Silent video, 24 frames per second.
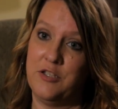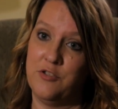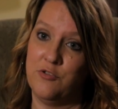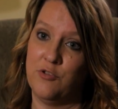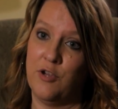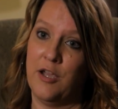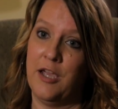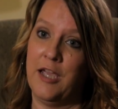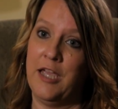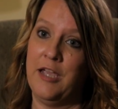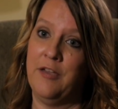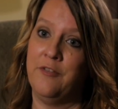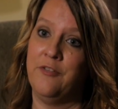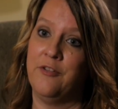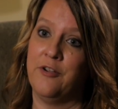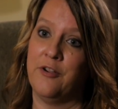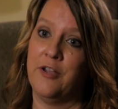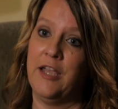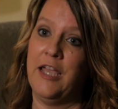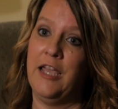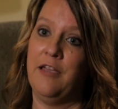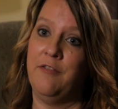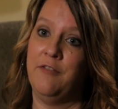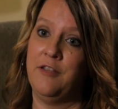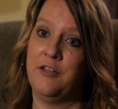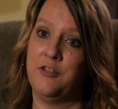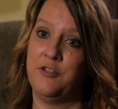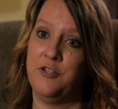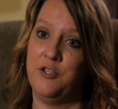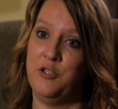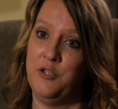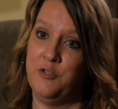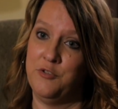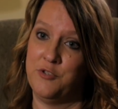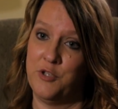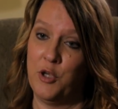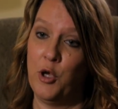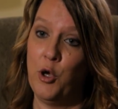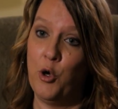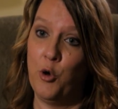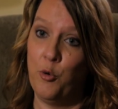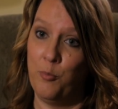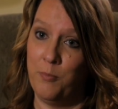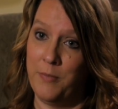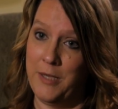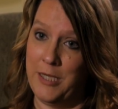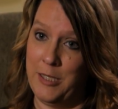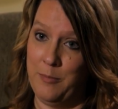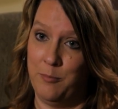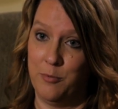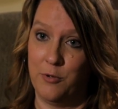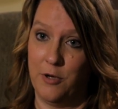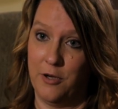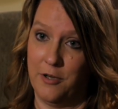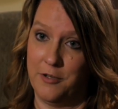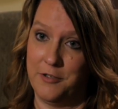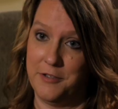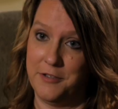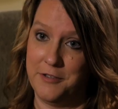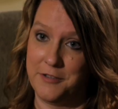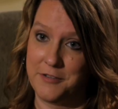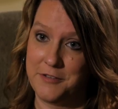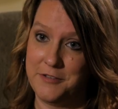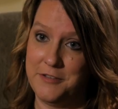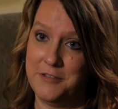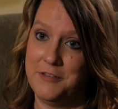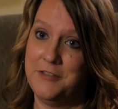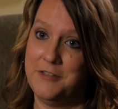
dry if they're having to use a homemade product.